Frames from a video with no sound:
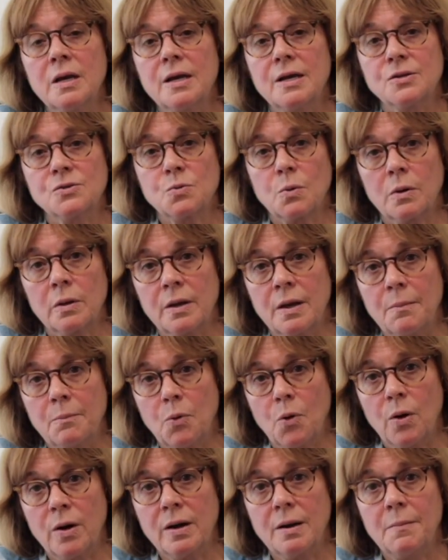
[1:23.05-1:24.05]
is really
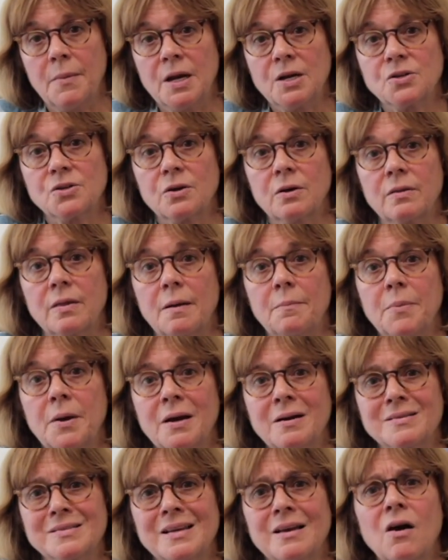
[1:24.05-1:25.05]
important to make sure that
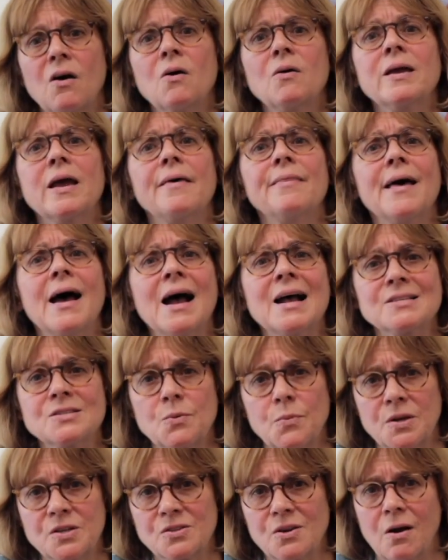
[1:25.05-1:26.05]
parents say, oh yeah, that's
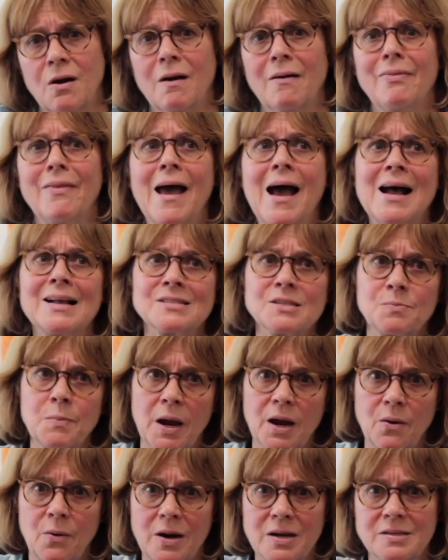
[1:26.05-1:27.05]
what we saw, that's
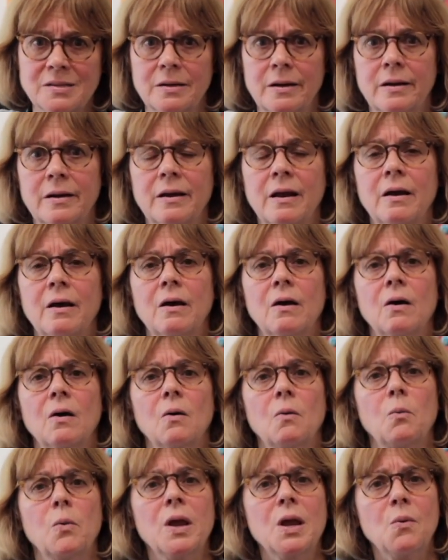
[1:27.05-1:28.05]
my question, and
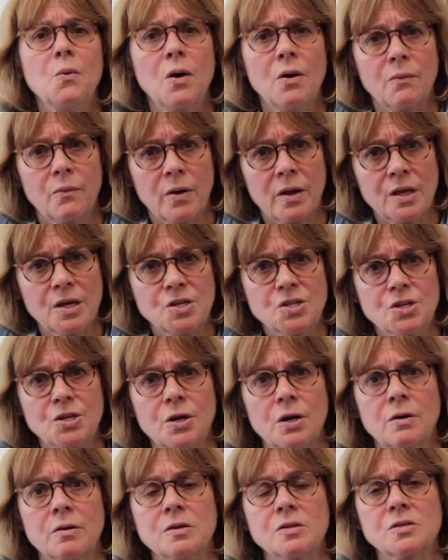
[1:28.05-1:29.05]
we weren't really
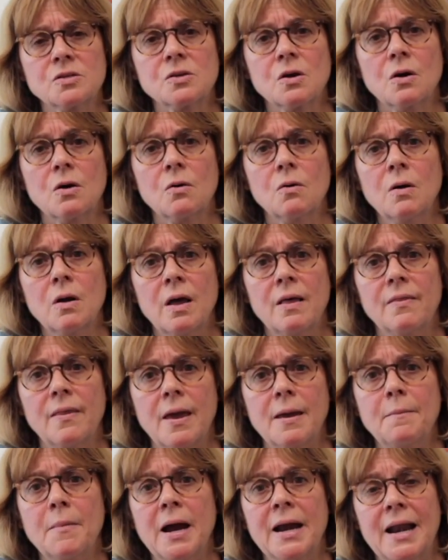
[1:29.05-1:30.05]
sure. And so
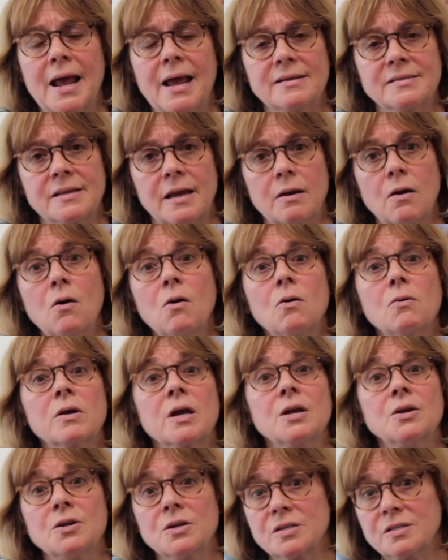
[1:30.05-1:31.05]
they might say, oh,
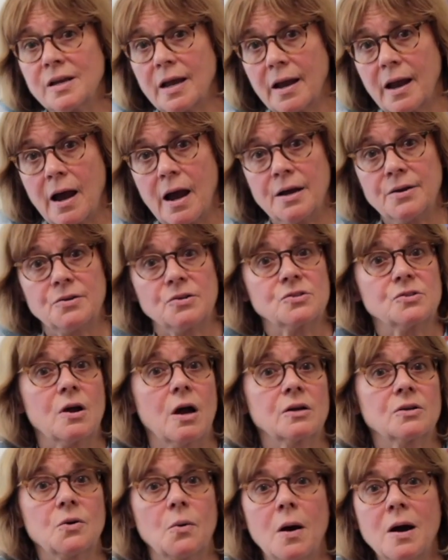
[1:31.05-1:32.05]
can your psychiatrist
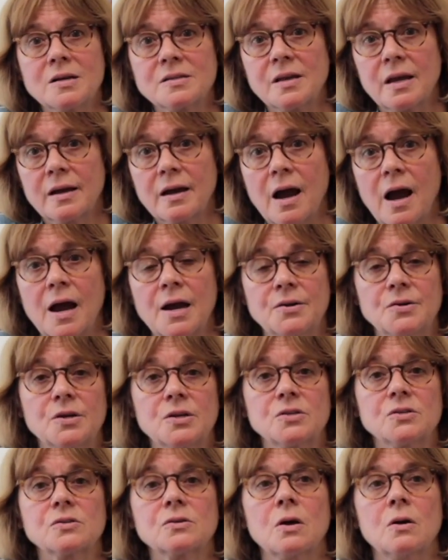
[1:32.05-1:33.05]
talk to our
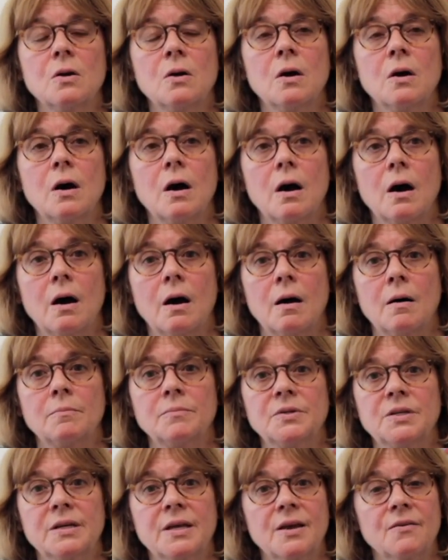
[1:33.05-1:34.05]
psychiatrist
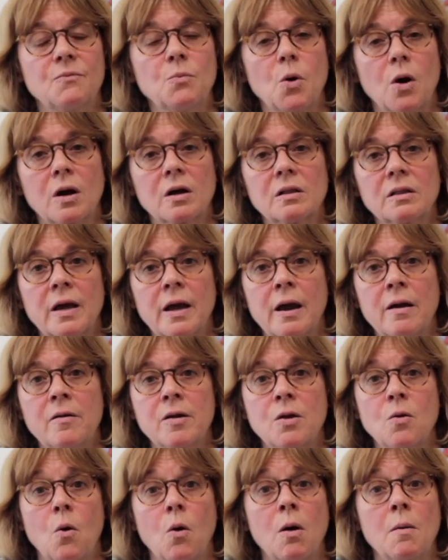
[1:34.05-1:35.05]
to give more
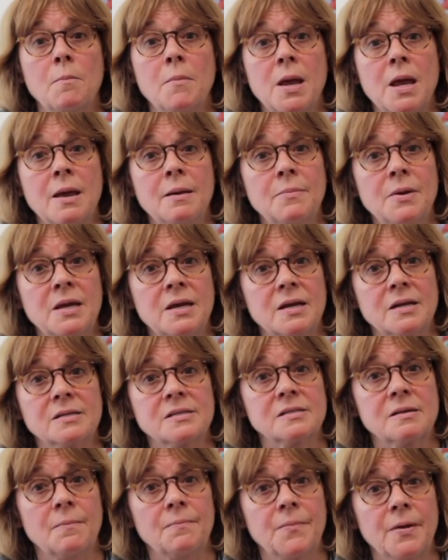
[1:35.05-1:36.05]
clarity? Or maybe
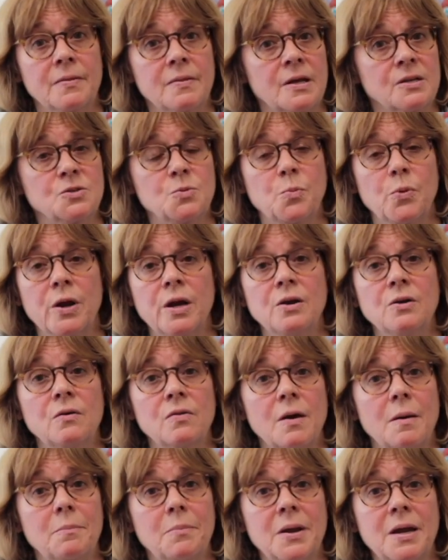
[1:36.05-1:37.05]
it's something that's brand new
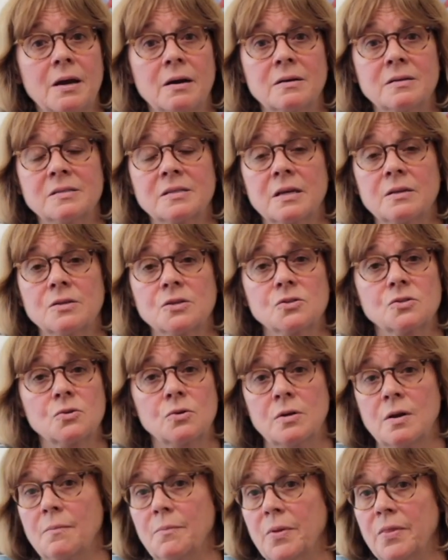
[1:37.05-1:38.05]
that parents and the
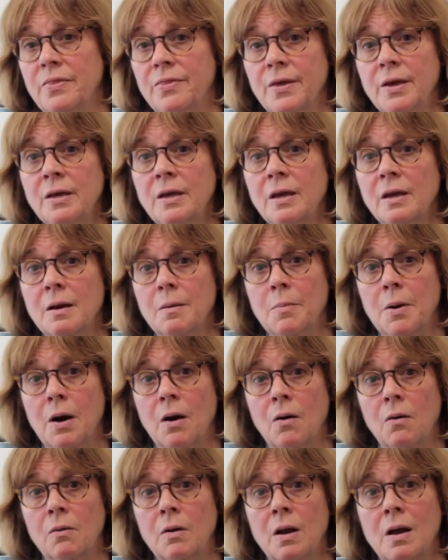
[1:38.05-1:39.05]
student have been thinking
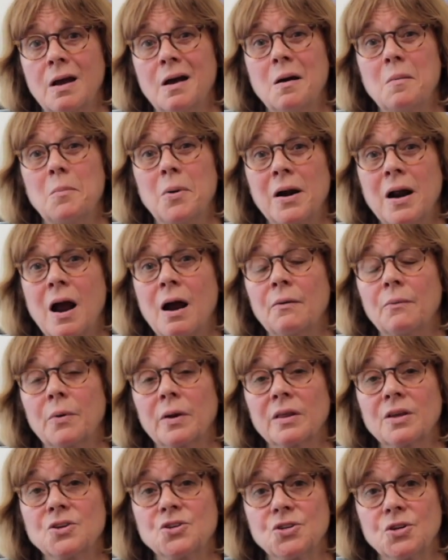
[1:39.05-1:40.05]
about but aren't
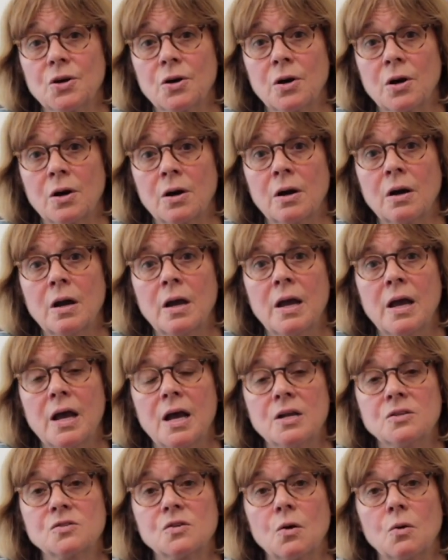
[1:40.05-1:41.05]
really sure.
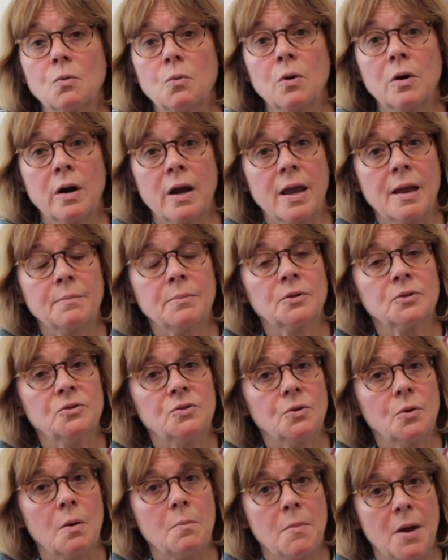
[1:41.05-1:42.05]
And so we're able to
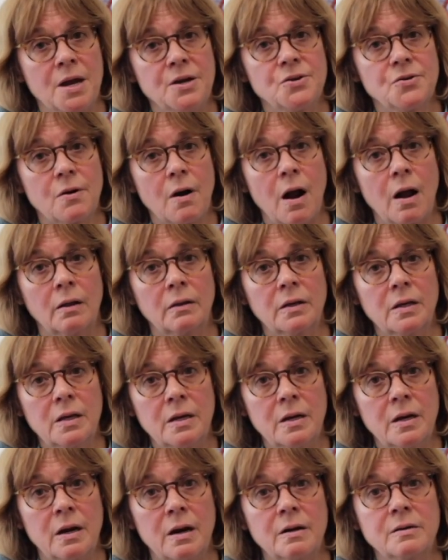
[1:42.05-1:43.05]
do a med trial
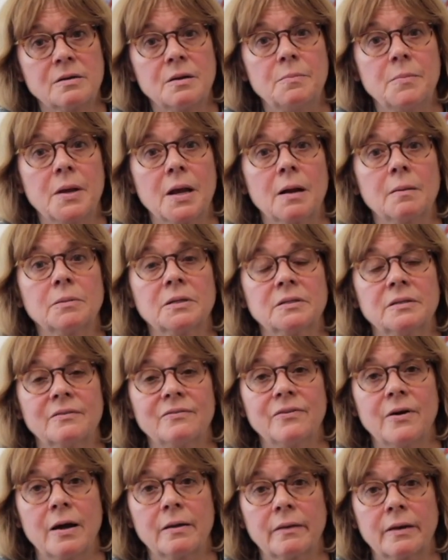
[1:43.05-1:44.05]
here to be able to
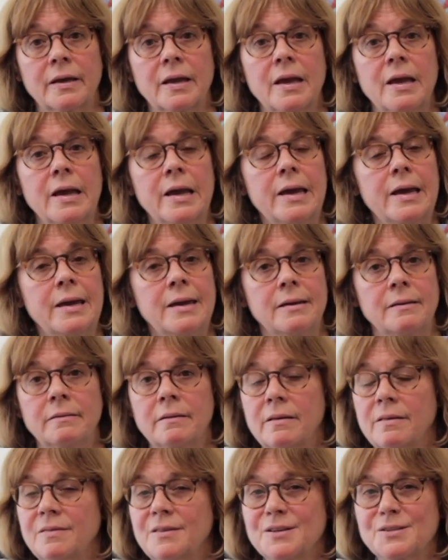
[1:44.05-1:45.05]
define, like, hey,
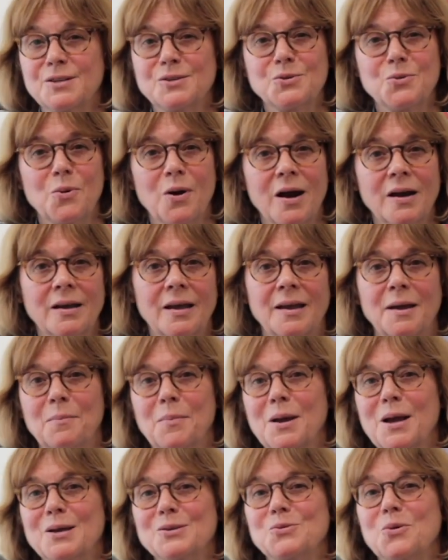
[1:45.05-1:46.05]
this is working. And
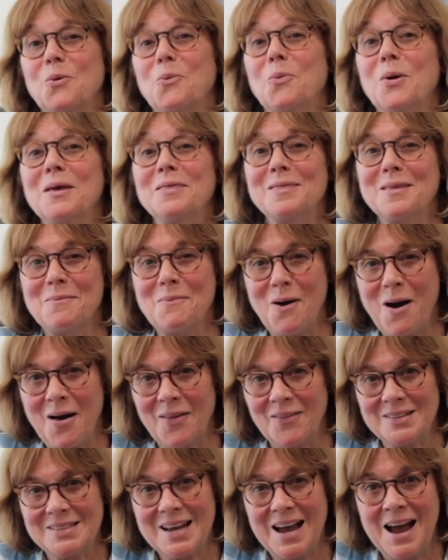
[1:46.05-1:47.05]
because we're with them
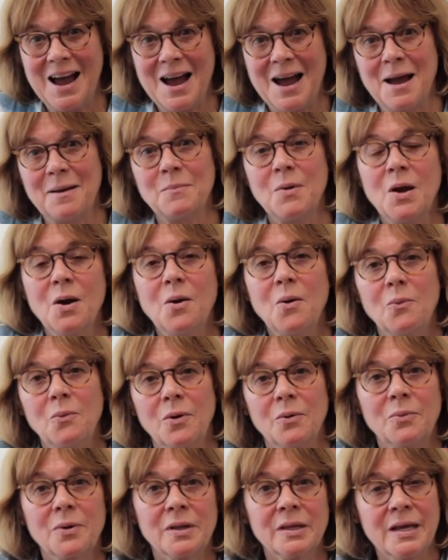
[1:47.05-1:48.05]
all the time,
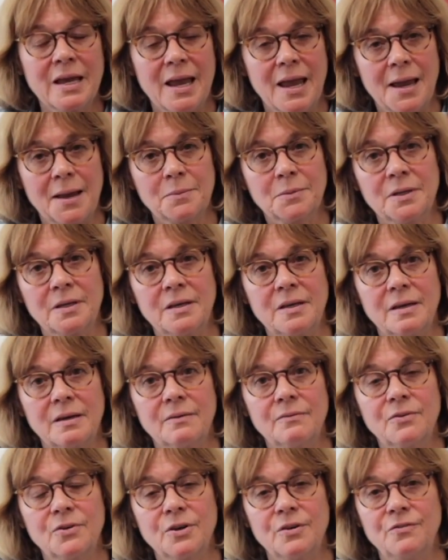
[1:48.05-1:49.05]
we're really able to
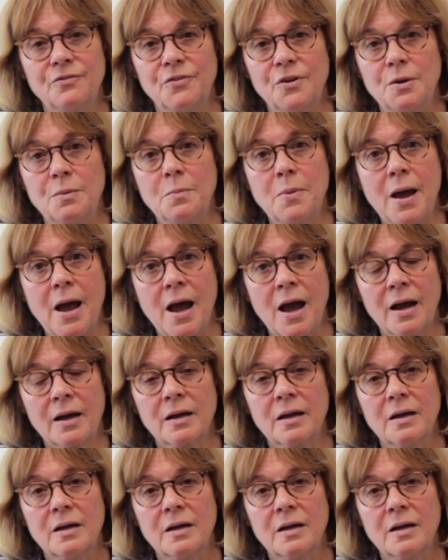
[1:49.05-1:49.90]
give good feedback